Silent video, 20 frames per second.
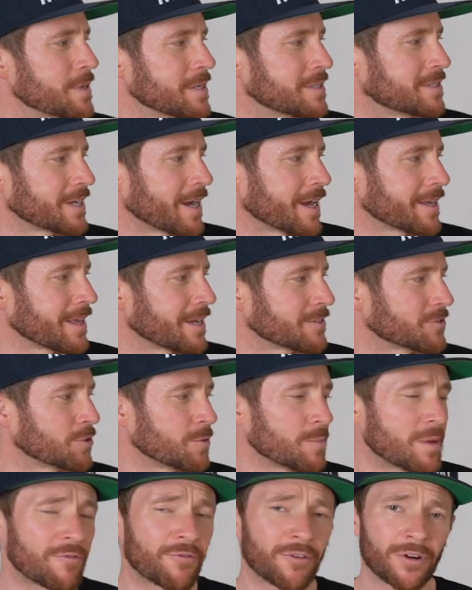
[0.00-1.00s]
be saying that to
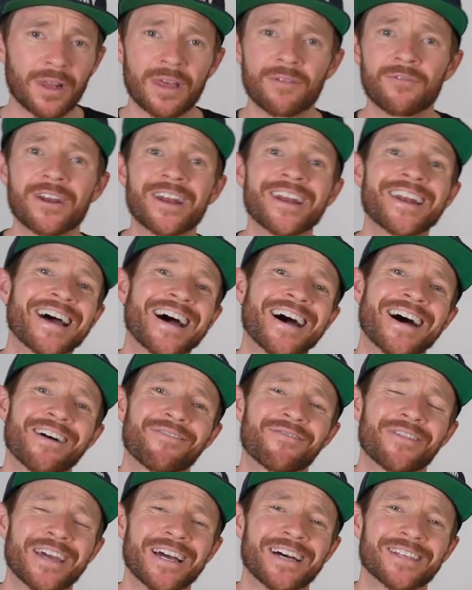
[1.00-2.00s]
me for
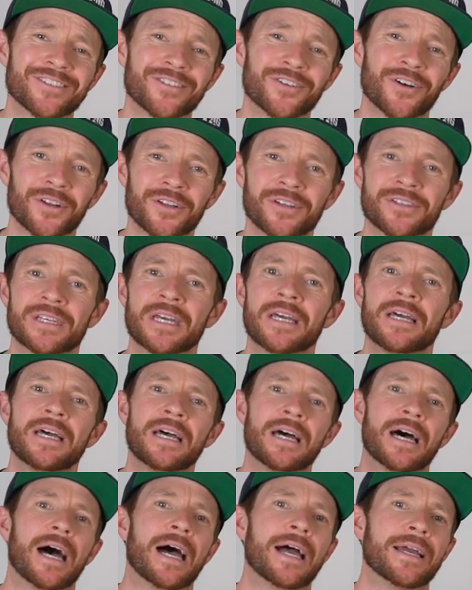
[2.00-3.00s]
$11,500
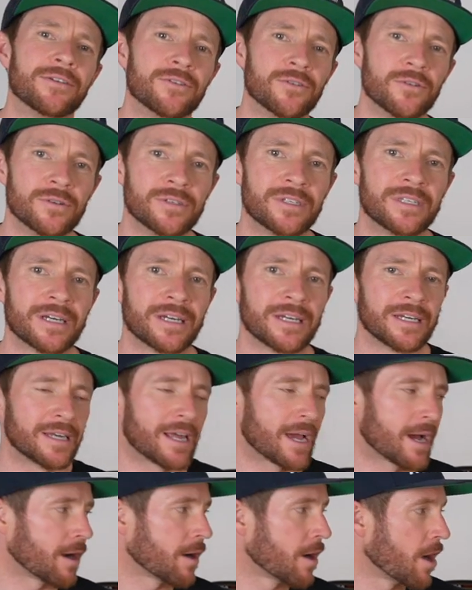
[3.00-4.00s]
AUD.
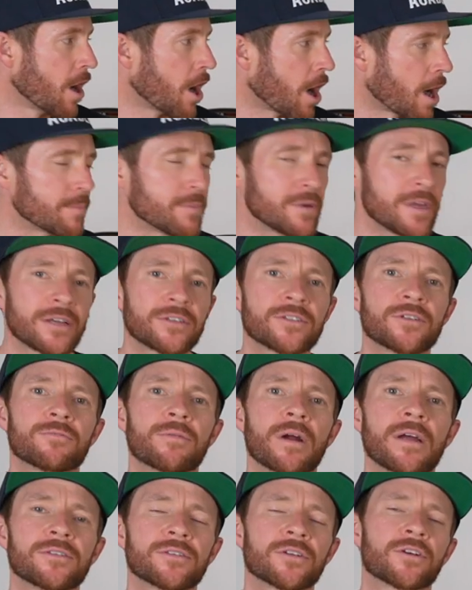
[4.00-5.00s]
Now, I'm yet to
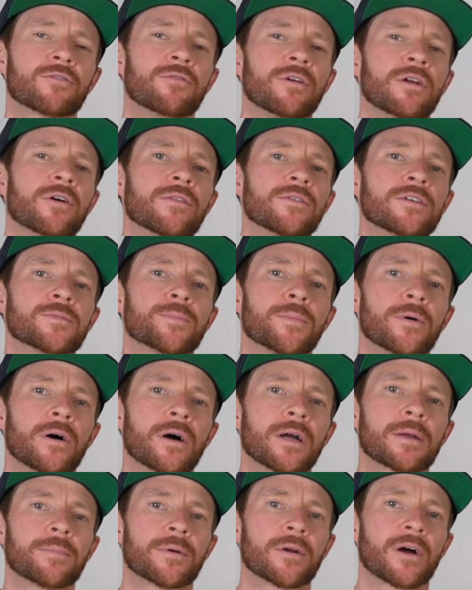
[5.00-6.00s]
race a crit on this
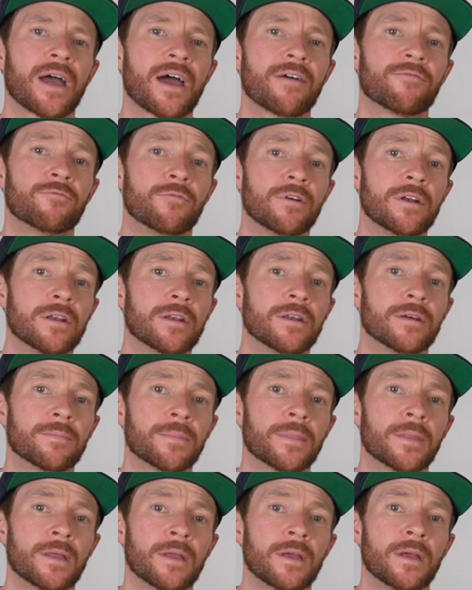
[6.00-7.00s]
bike, but I have ridden it
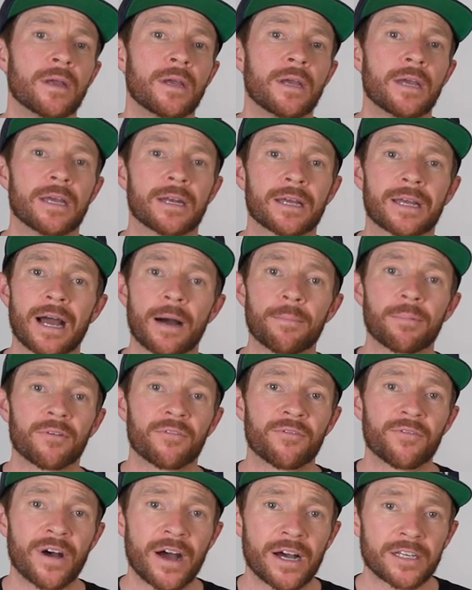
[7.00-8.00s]
in a couple of
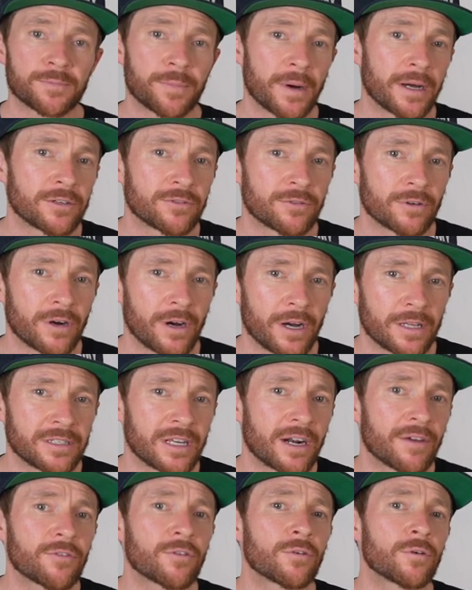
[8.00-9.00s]
fast bunch rides,
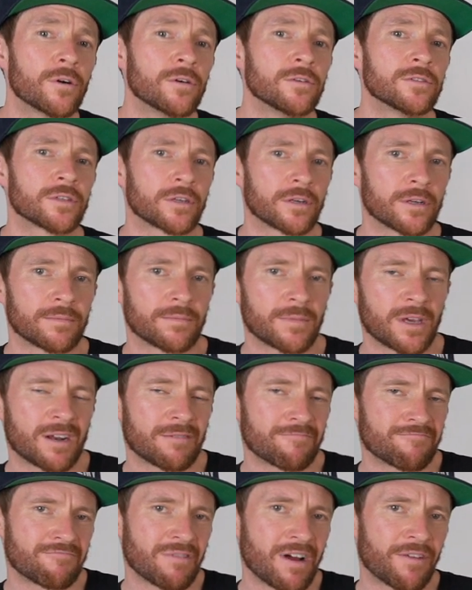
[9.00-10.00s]
and I've cruised on it at
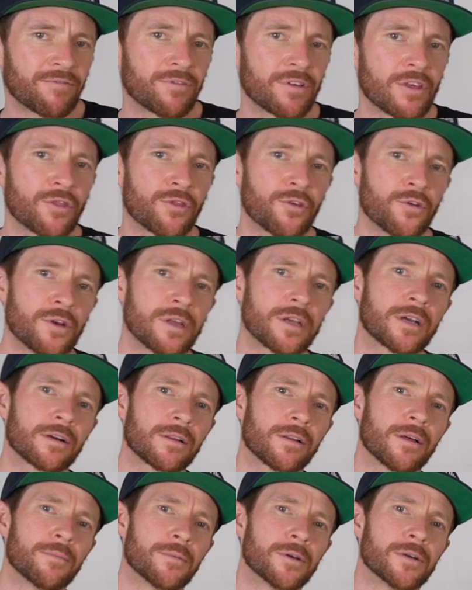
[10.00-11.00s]
roughly 30
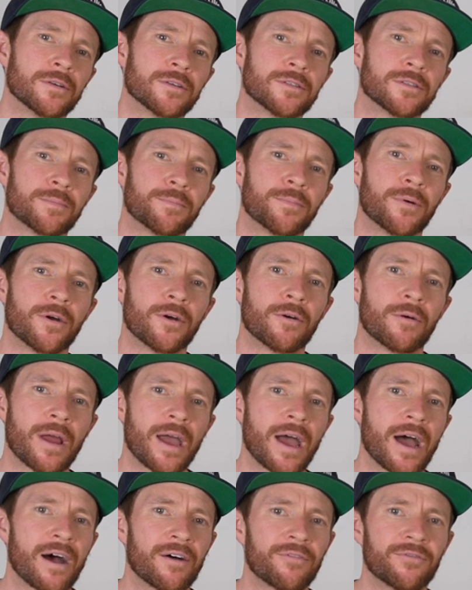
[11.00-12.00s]
kilometers per
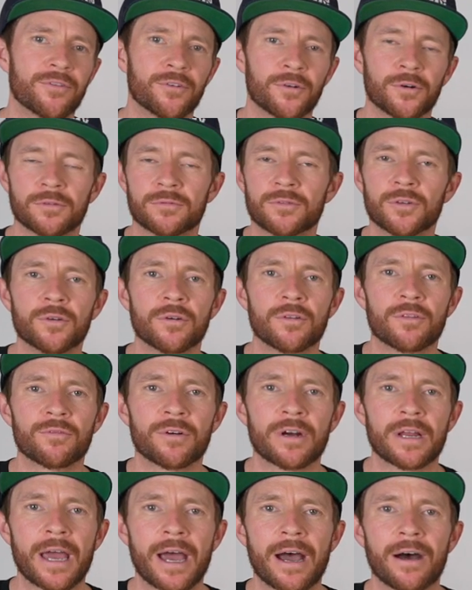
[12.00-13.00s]
hour for 2 to
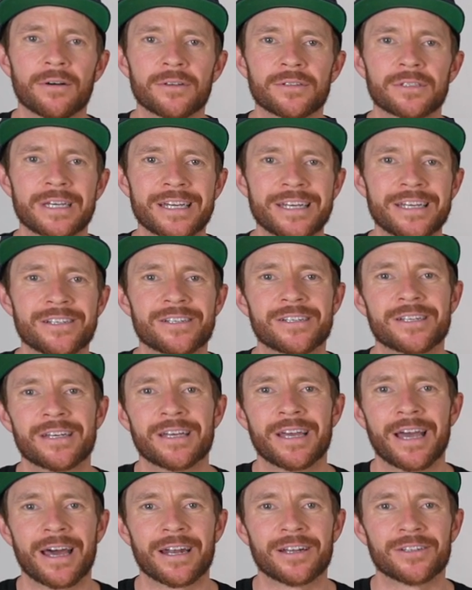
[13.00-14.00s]
3 hours each
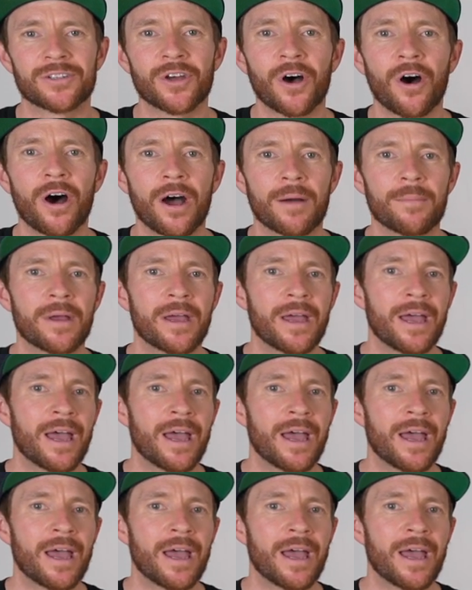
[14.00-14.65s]
at a time.